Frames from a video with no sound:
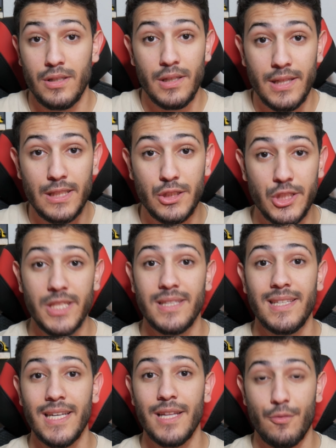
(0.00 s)
the
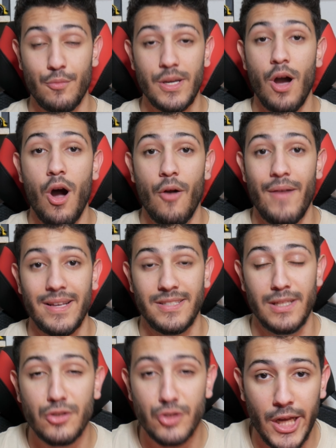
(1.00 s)
GT3
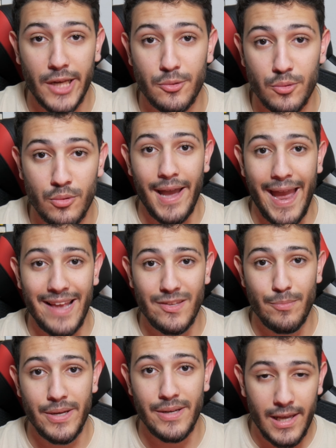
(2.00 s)
RS in general
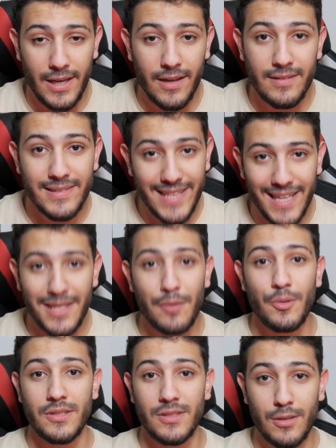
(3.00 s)
has been a
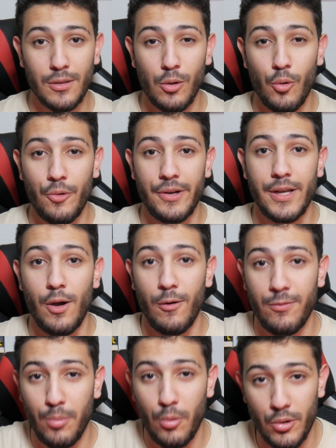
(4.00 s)
continuous glory
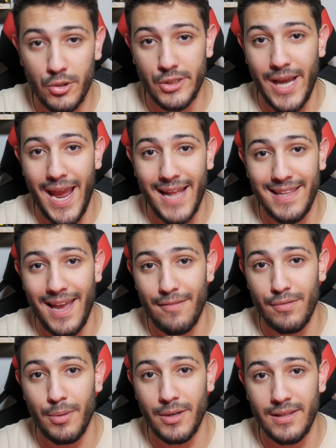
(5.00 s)
of Porsche and
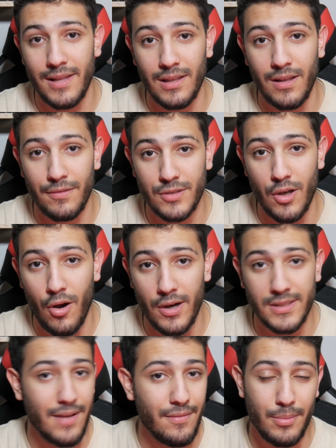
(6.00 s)
everybody that loves
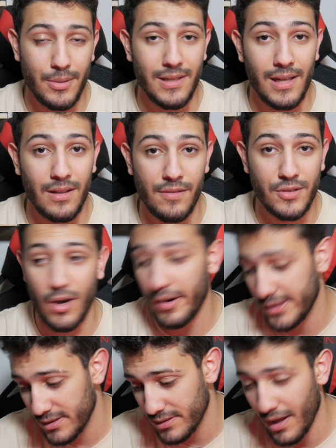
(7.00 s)
cars. Everybody that loves
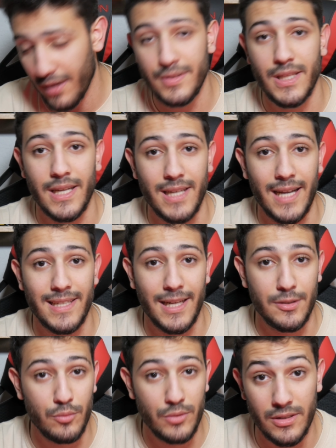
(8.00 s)
cars loves a
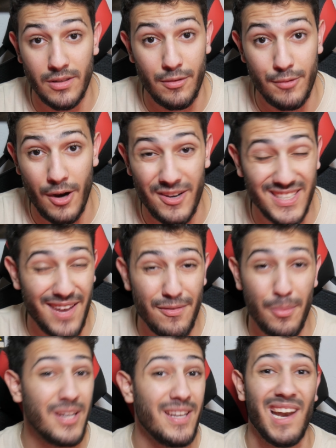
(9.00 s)
992 GT3 RS.
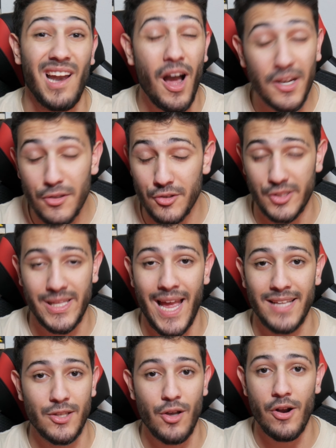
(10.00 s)
Everybody that
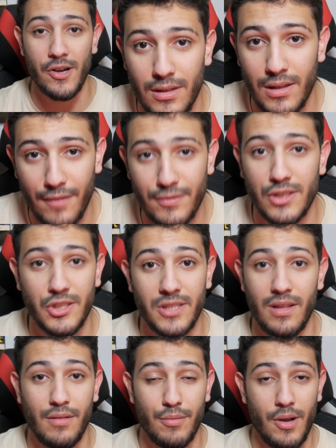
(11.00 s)
understands cars loves a
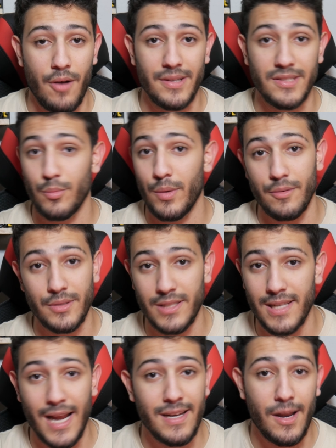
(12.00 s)
GT3 RS. Whether it's
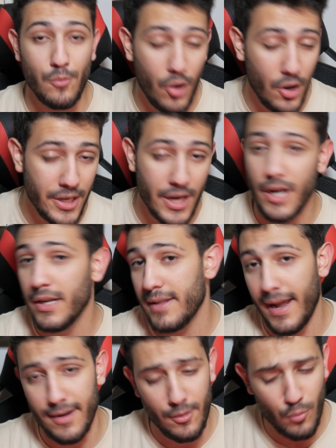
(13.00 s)
a 991,
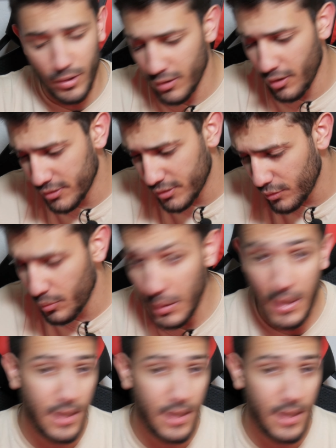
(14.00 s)
991.2,